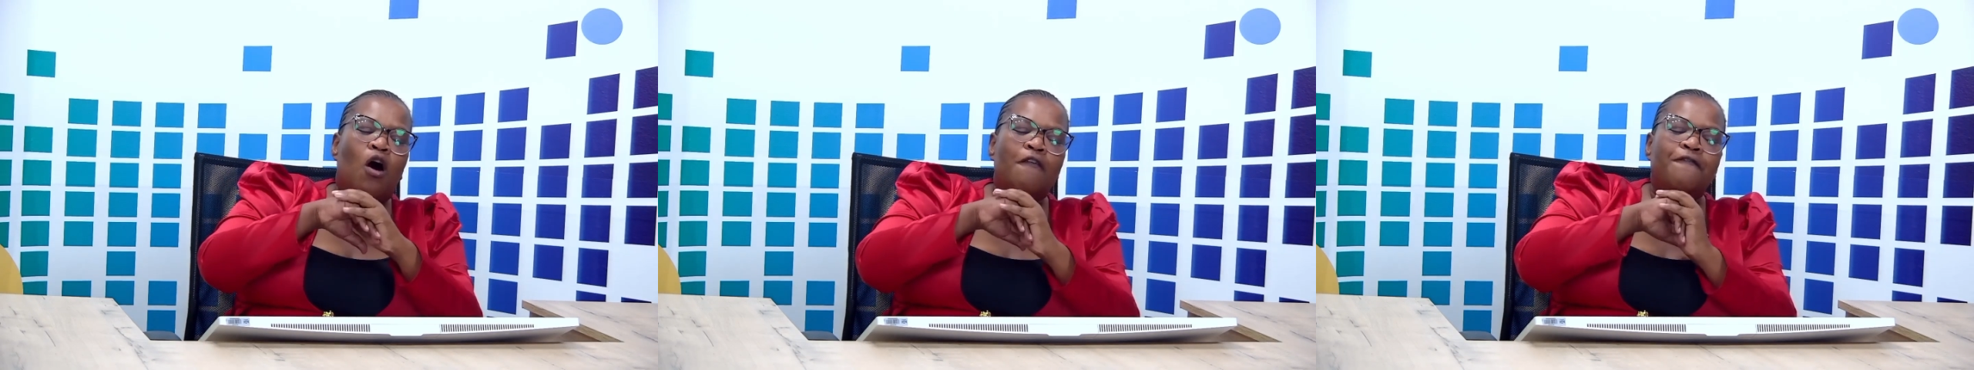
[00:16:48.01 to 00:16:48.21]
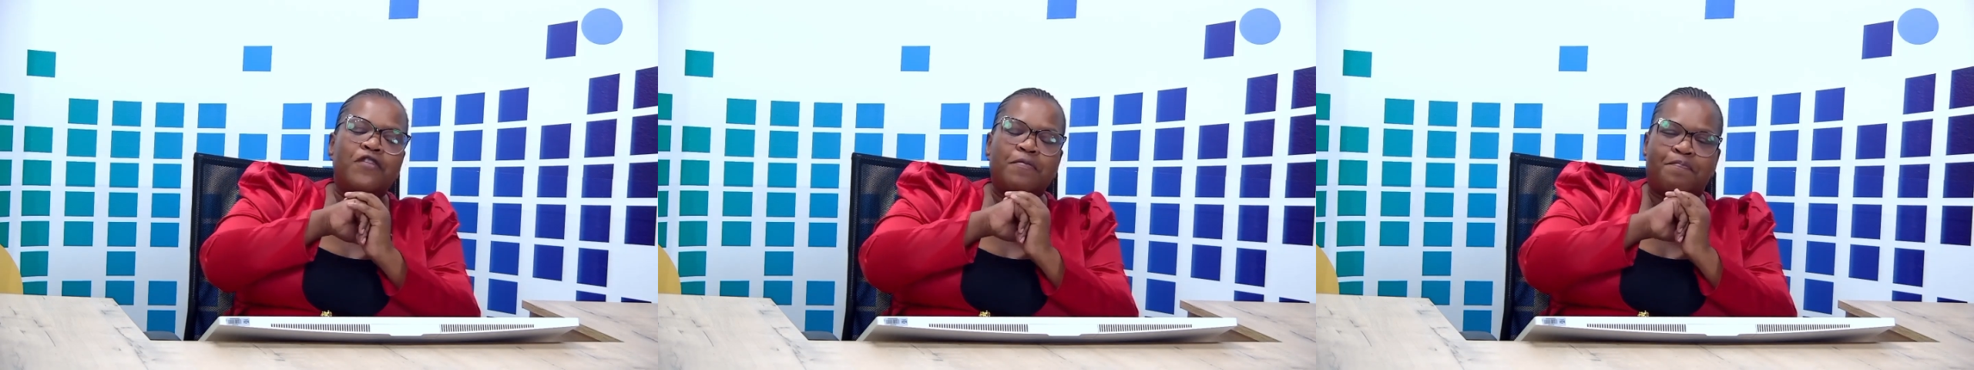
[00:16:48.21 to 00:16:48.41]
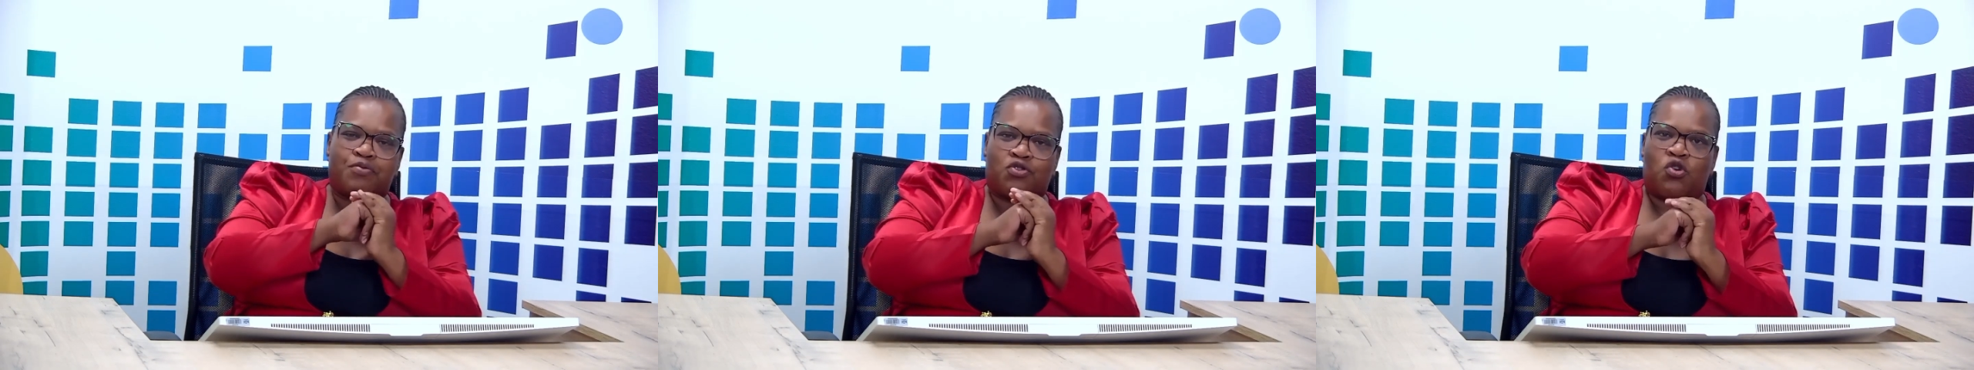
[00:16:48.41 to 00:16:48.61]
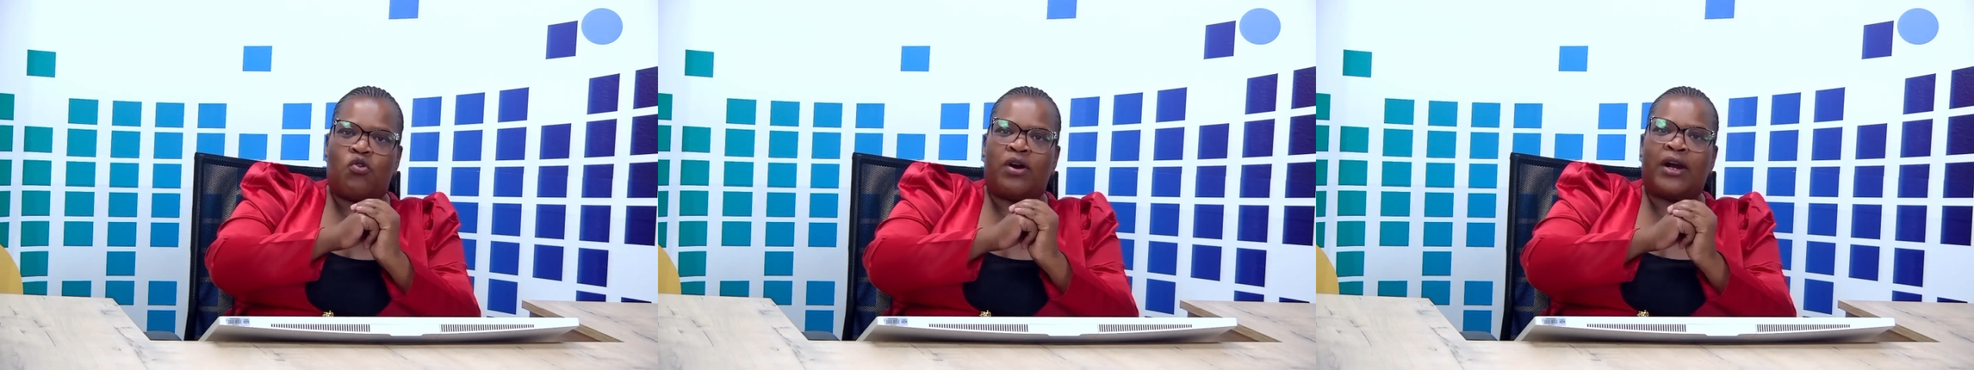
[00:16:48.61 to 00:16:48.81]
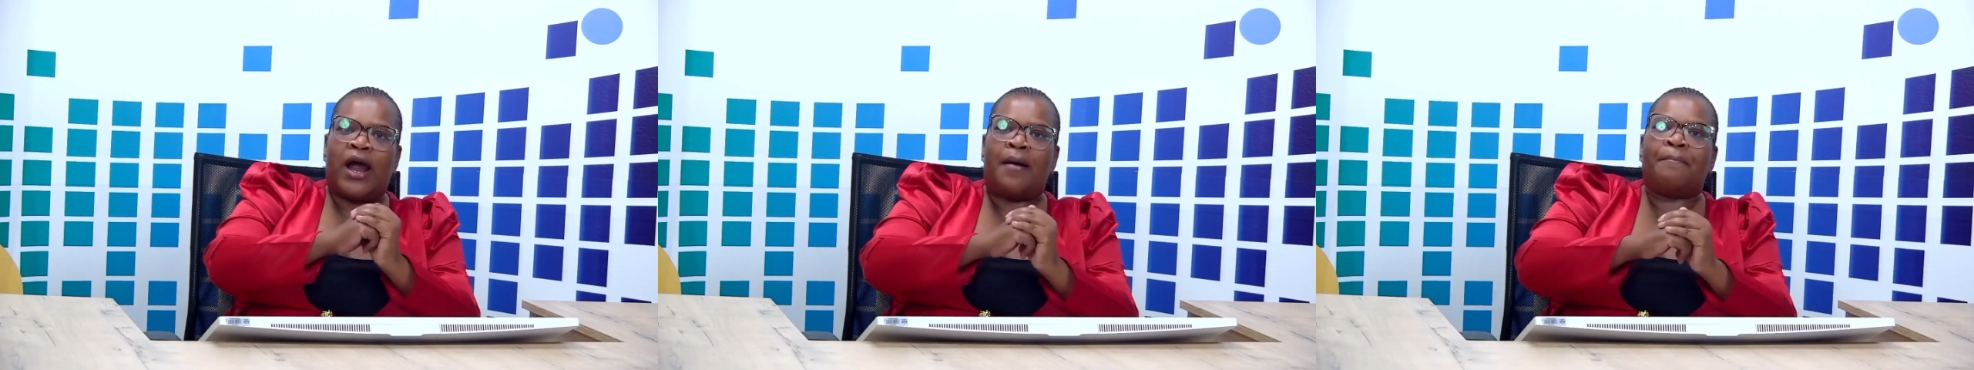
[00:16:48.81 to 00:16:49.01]
of
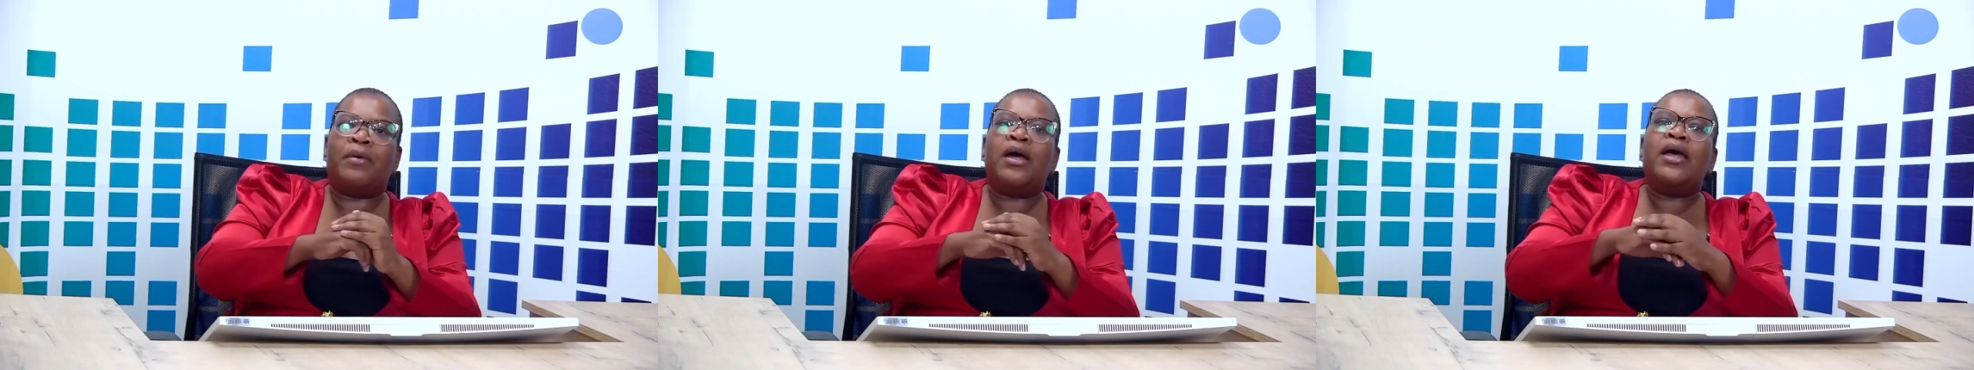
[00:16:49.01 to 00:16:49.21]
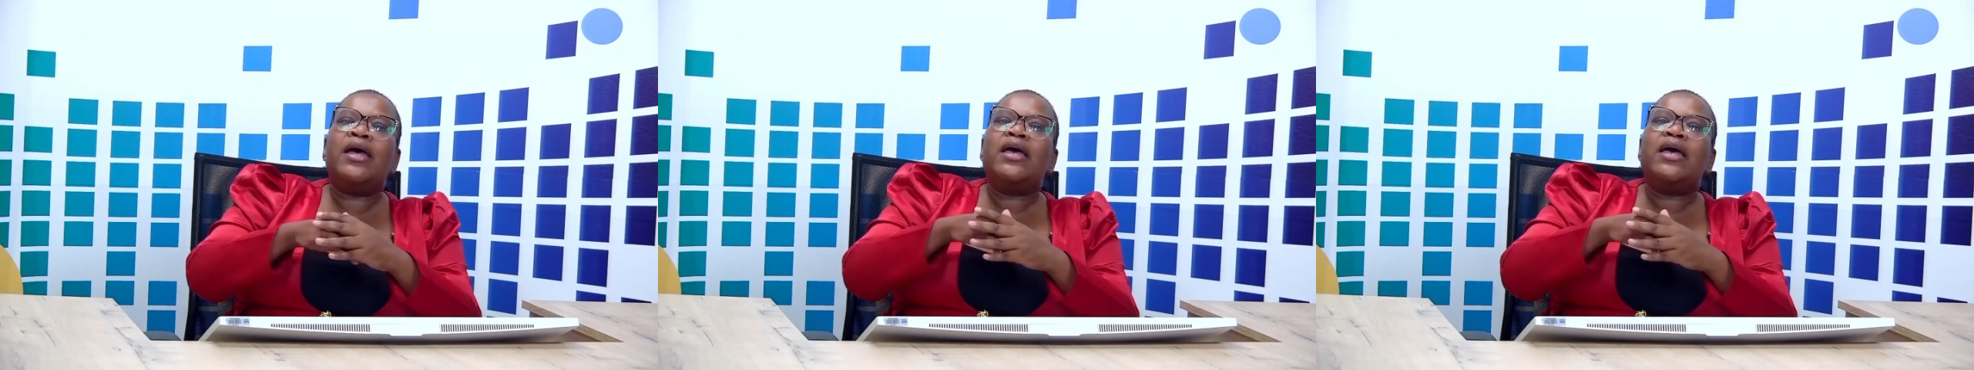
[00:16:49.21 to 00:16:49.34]
program,